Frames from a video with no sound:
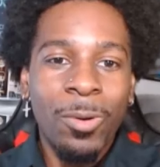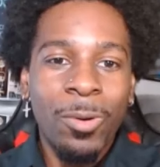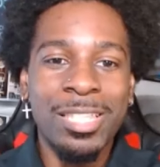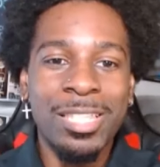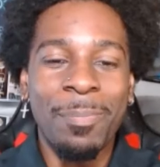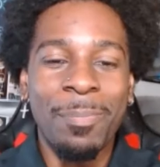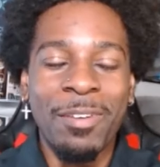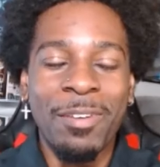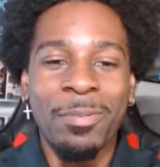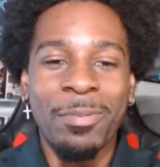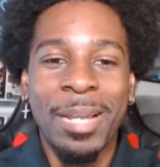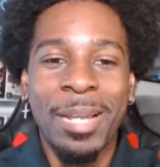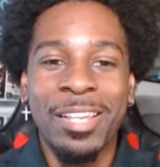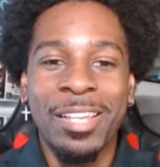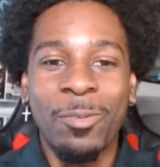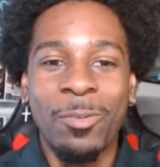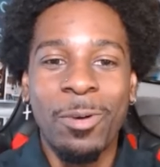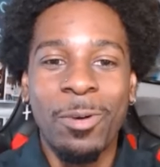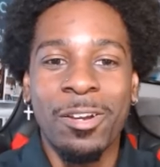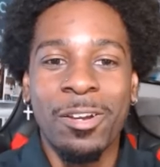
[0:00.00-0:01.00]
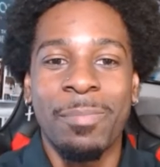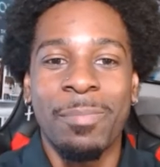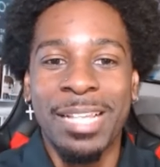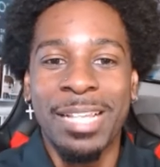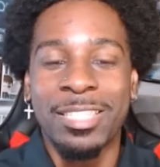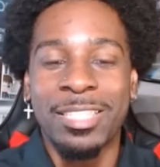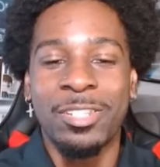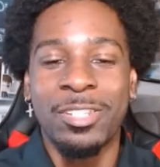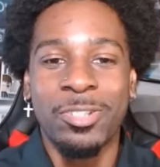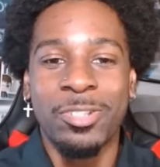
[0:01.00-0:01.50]
up, everybody, and welcome
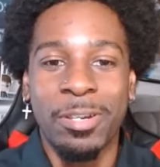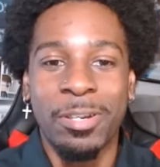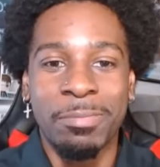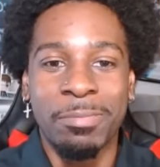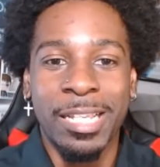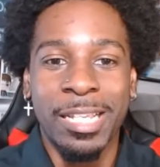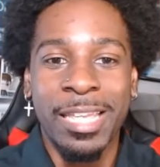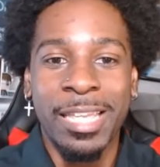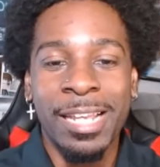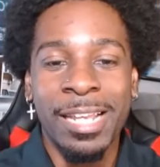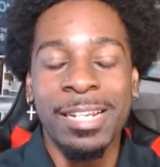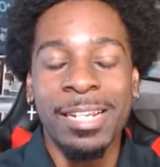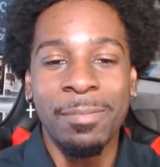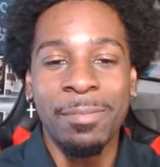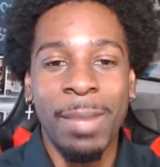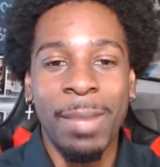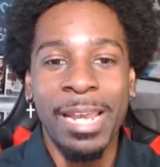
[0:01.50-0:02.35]
back to the Scripted Kingdom.